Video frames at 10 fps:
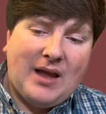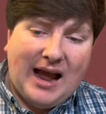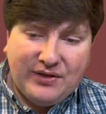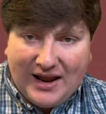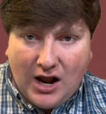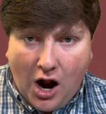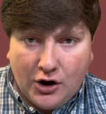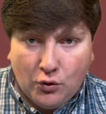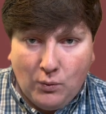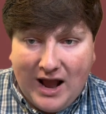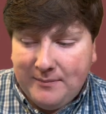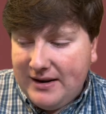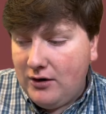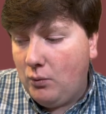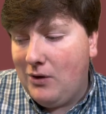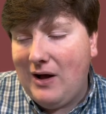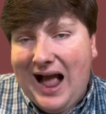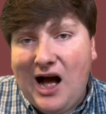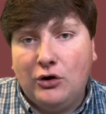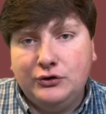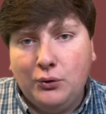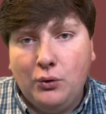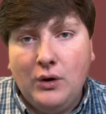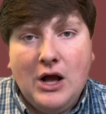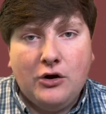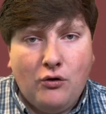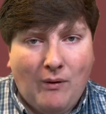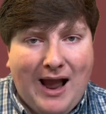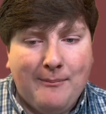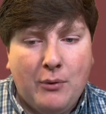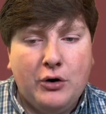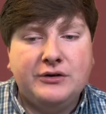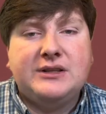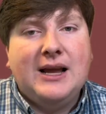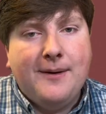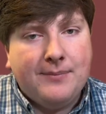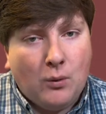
I think Connor Wegman will outduel Graham Mertz,